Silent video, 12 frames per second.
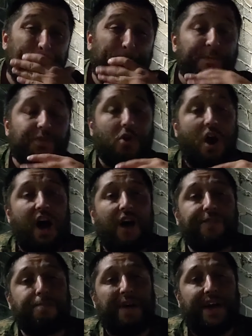was
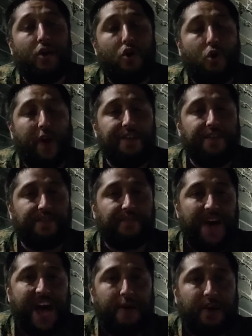caused by a horrendous
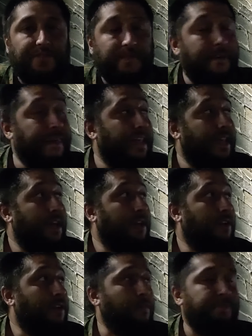virus,
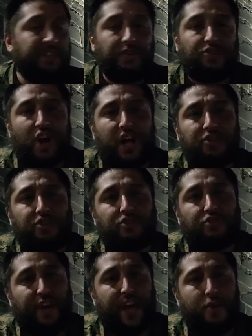but the Judge
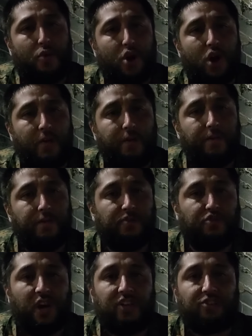General,
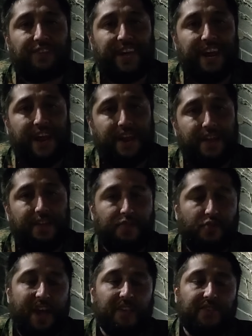Judge D, in the
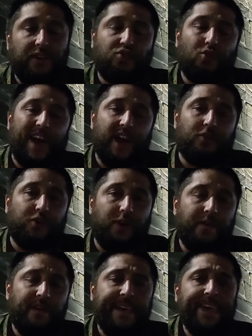dread situation,
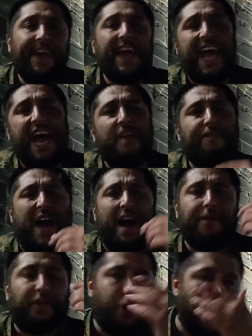had
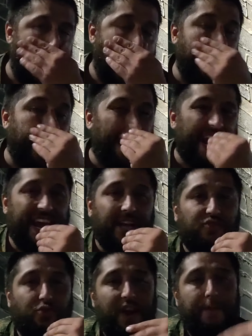found a cure
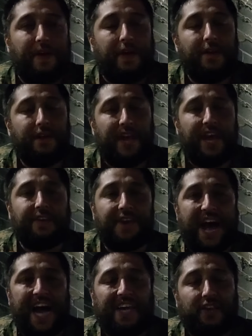and treatment and
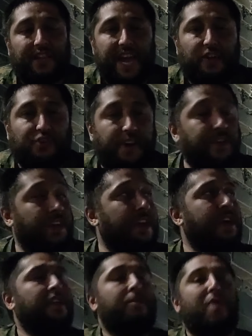inoculation.
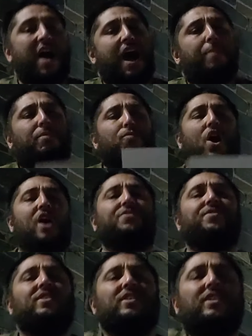The problem was